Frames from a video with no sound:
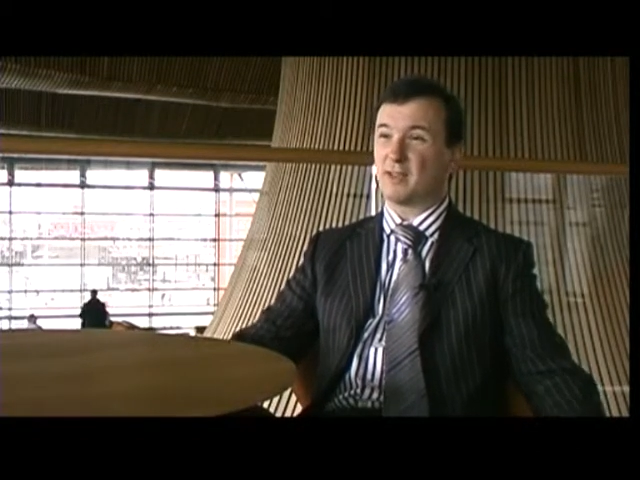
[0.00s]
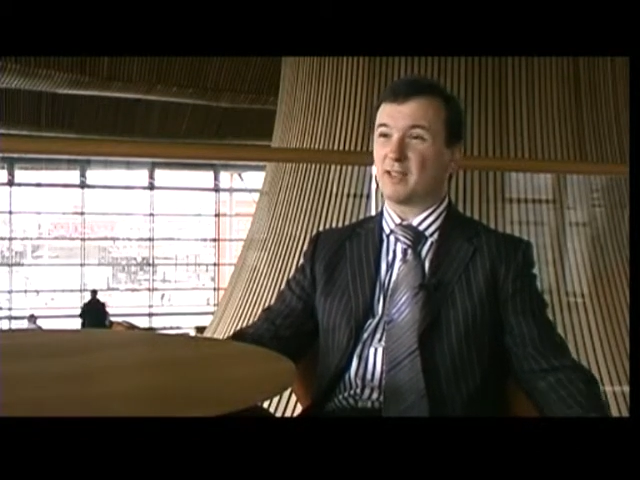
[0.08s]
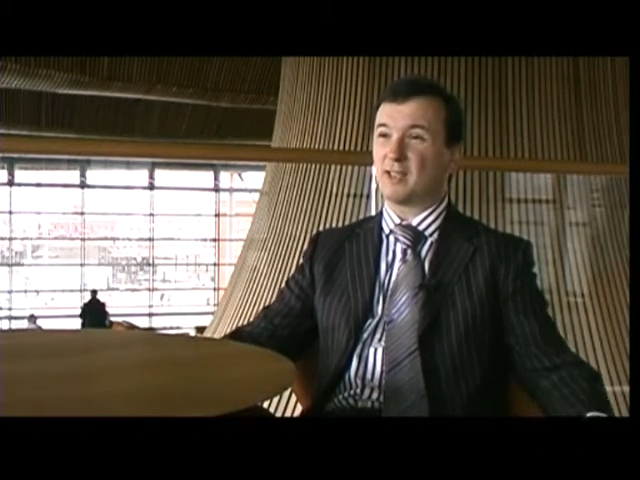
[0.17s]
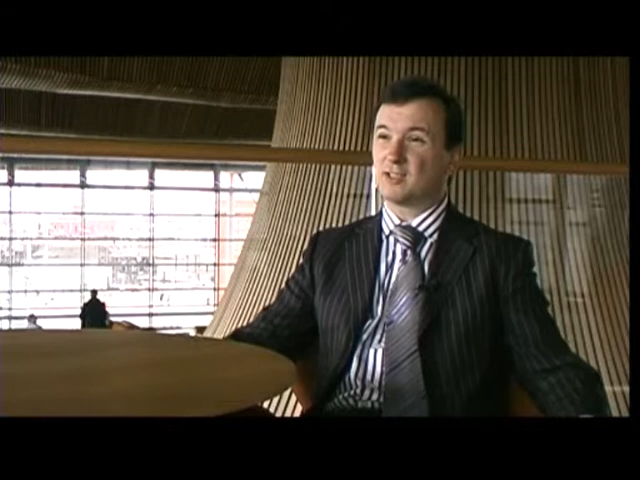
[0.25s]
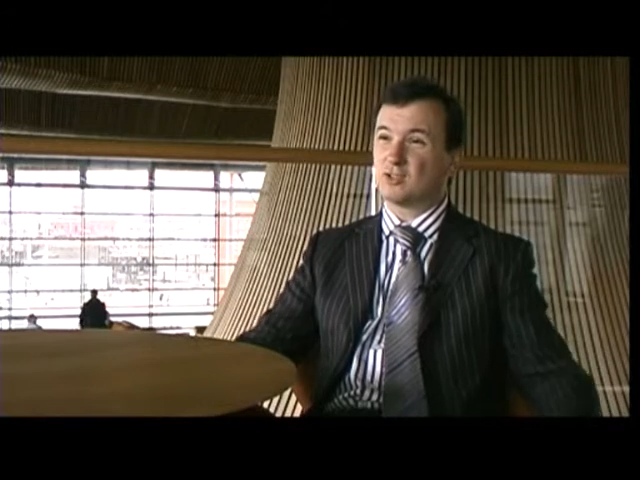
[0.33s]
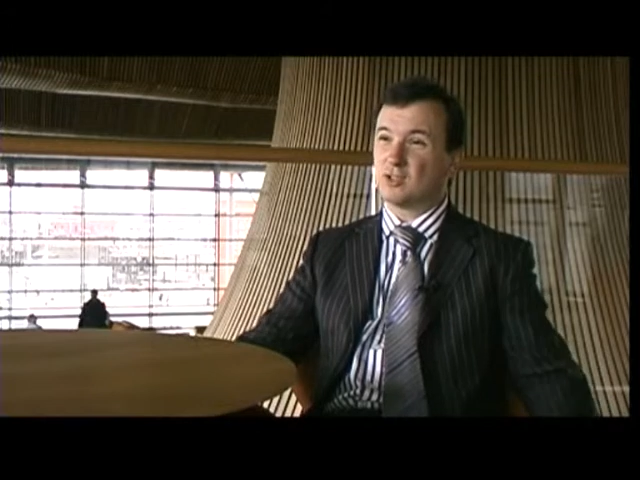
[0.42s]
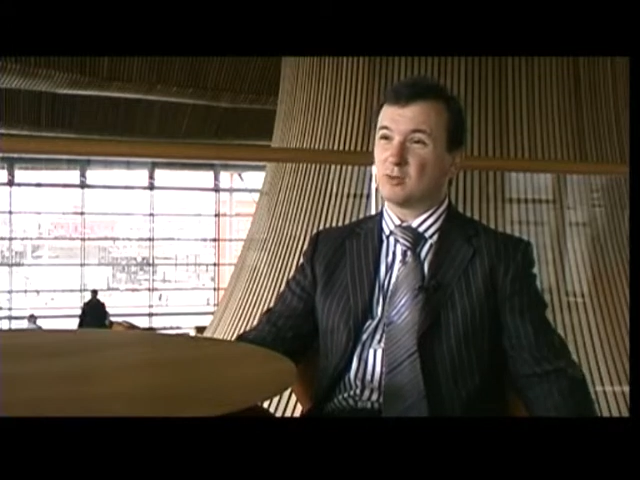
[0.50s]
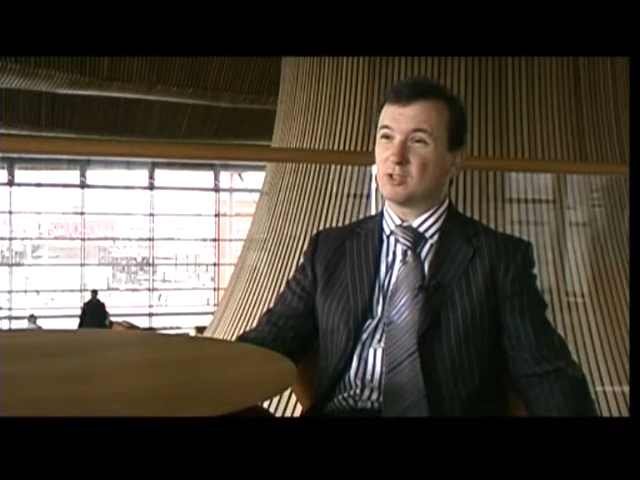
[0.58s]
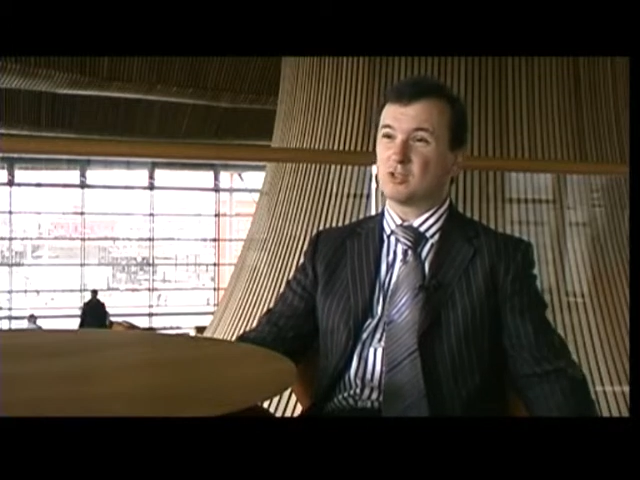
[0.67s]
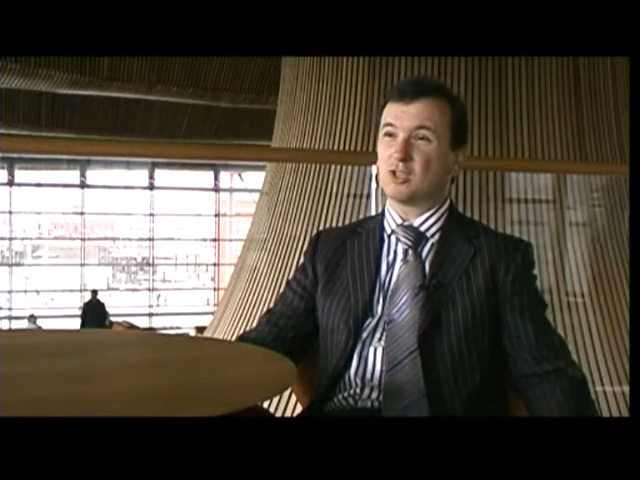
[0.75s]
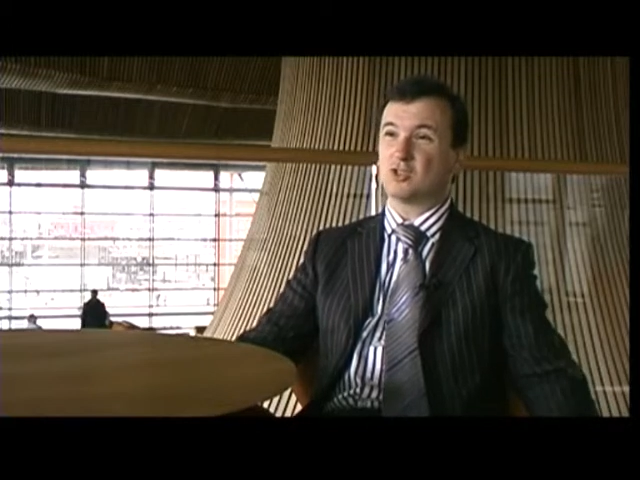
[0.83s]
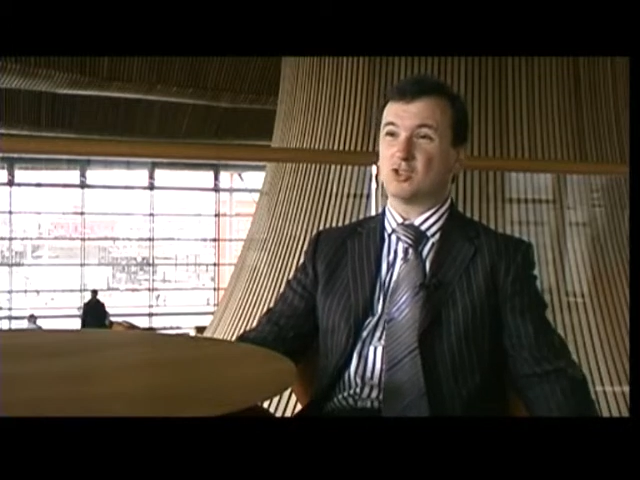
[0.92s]
I think history
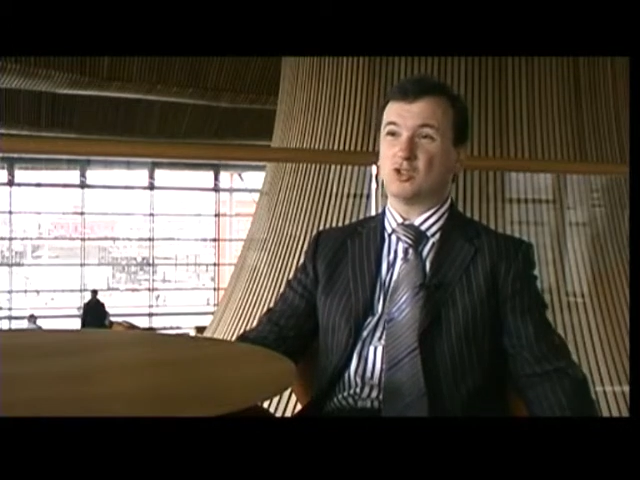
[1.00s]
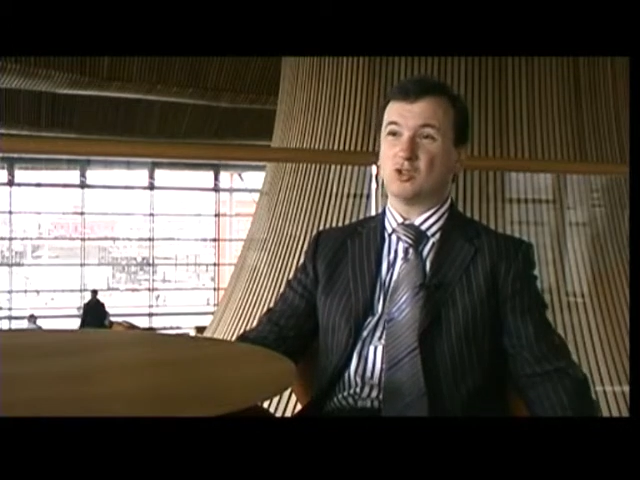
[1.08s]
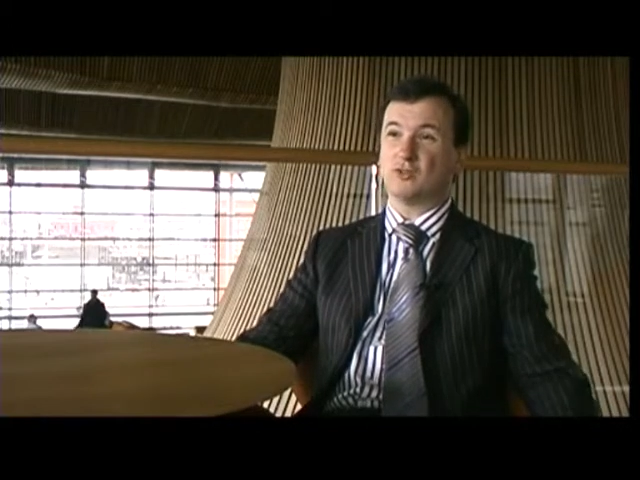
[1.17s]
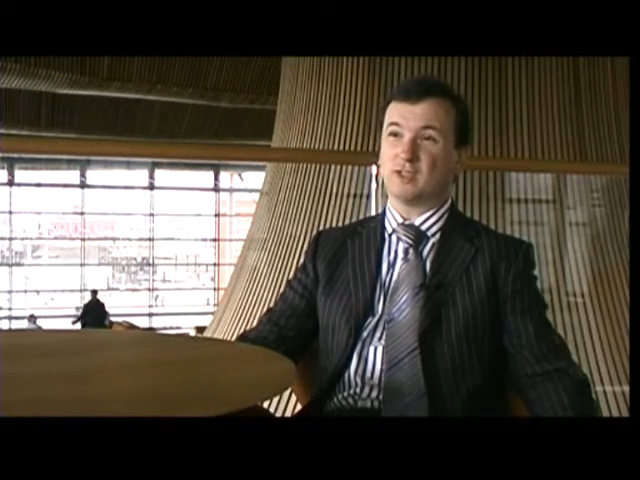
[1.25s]
will judge her